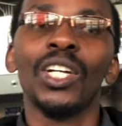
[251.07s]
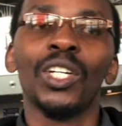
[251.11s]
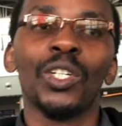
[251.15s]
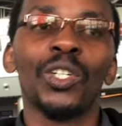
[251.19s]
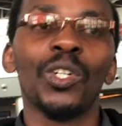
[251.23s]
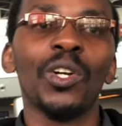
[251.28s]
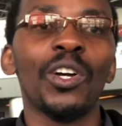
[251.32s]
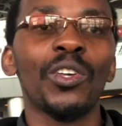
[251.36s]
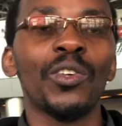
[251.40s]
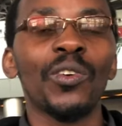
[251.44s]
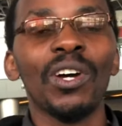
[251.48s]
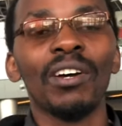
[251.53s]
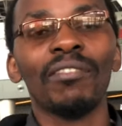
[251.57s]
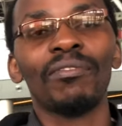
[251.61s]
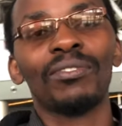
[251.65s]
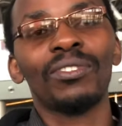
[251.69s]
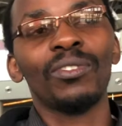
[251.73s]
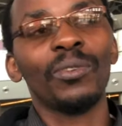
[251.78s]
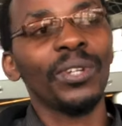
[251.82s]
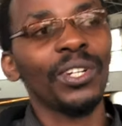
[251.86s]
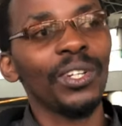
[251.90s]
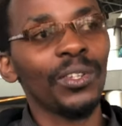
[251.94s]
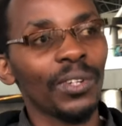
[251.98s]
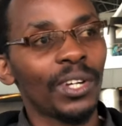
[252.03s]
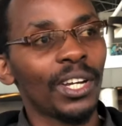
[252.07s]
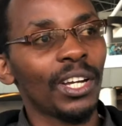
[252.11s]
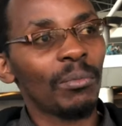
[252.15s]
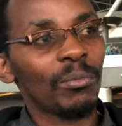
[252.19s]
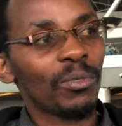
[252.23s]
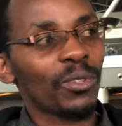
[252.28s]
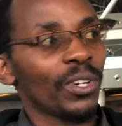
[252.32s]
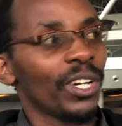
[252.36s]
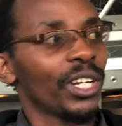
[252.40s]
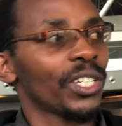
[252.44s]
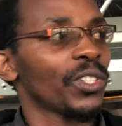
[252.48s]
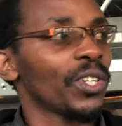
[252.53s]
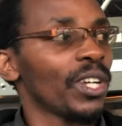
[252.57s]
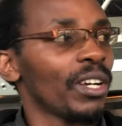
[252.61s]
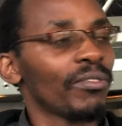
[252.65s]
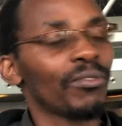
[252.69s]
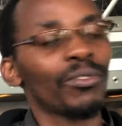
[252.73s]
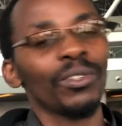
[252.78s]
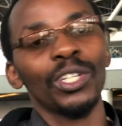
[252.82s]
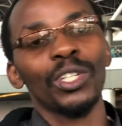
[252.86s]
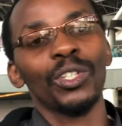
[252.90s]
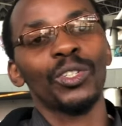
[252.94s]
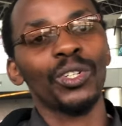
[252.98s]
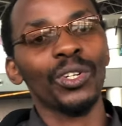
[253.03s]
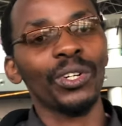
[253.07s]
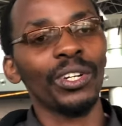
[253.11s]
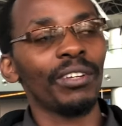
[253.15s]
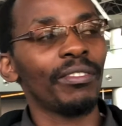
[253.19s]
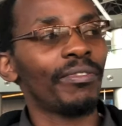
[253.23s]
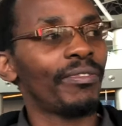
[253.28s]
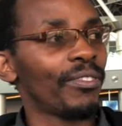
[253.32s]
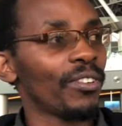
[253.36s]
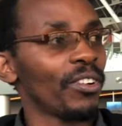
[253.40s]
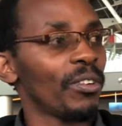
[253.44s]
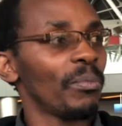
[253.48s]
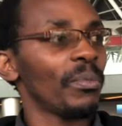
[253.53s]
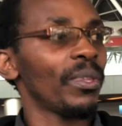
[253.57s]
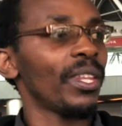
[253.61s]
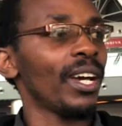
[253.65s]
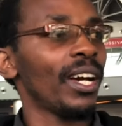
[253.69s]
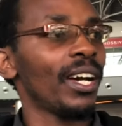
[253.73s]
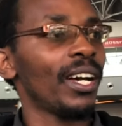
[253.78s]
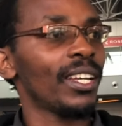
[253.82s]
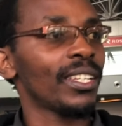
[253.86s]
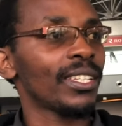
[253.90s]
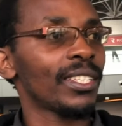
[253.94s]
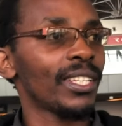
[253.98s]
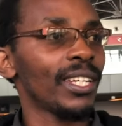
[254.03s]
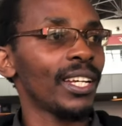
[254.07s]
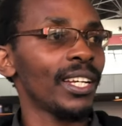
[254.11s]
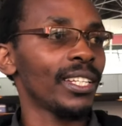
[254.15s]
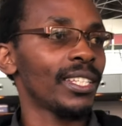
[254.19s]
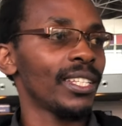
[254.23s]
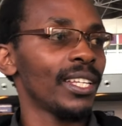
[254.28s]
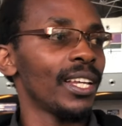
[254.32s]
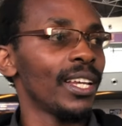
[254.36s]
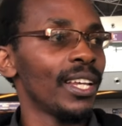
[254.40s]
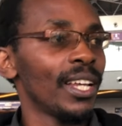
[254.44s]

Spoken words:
Sure, when you come to Russia, you have to enjoy it from the start.